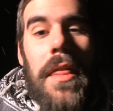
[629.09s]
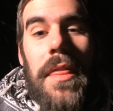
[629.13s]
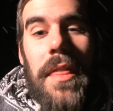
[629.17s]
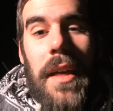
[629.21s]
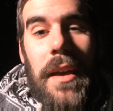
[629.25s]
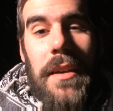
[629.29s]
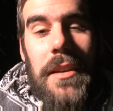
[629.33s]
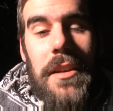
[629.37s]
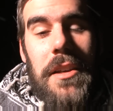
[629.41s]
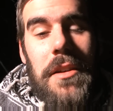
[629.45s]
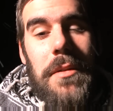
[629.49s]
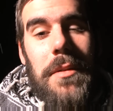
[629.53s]

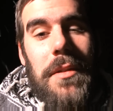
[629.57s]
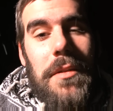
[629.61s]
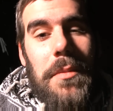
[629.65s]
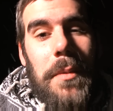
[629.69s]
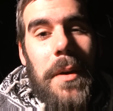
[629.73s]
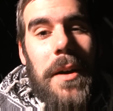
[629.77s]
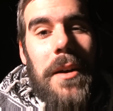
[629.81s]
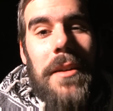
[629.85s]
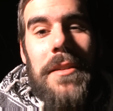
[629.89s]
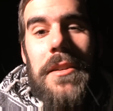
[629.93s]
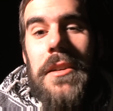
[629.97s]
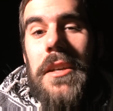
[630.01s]
thank you as
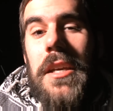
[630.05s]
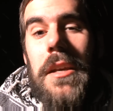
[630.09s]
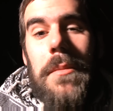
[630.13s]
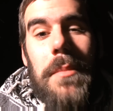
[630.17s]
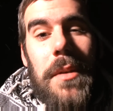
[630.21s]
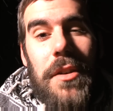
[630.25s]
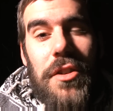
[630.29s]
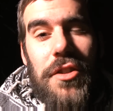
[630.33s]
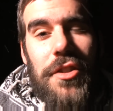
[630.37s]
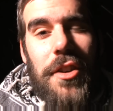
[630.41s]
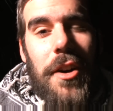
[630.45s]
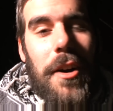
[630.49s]
well. You keep
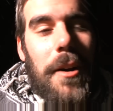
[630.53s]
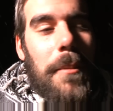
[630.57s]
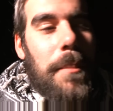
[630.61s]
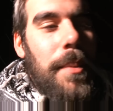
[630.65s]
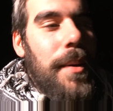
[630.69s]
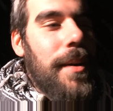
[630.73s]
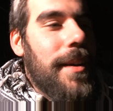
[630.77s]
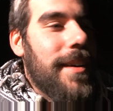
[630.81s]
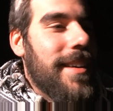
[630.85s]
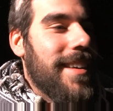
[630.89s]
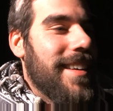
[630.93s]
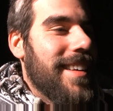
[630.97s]
me sharp.
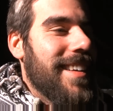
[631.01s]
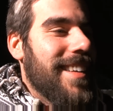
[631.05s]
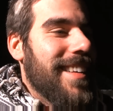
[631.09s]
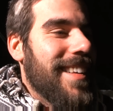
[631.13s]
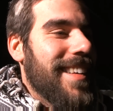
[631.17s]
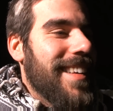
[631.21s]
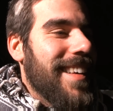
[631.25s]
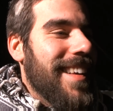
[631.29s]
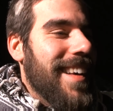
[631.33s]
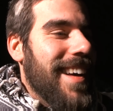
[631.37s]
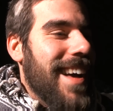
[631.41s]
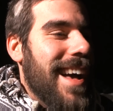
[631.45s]

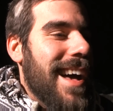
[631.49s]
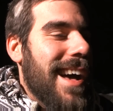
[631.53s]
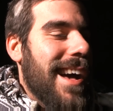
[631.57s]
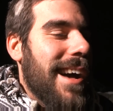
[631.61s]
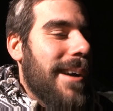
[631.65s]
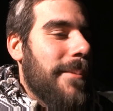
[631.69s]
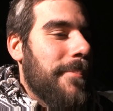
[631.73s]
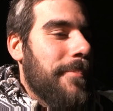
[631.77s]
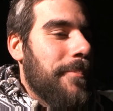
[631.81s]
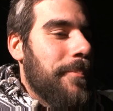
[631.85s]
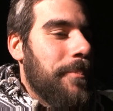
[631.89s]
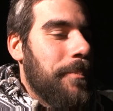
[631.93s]

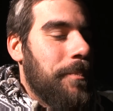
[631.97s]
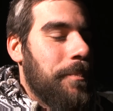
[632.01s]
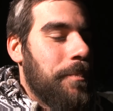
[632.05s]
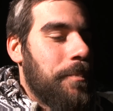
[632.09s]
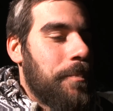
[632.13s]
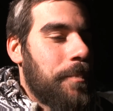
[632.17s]
And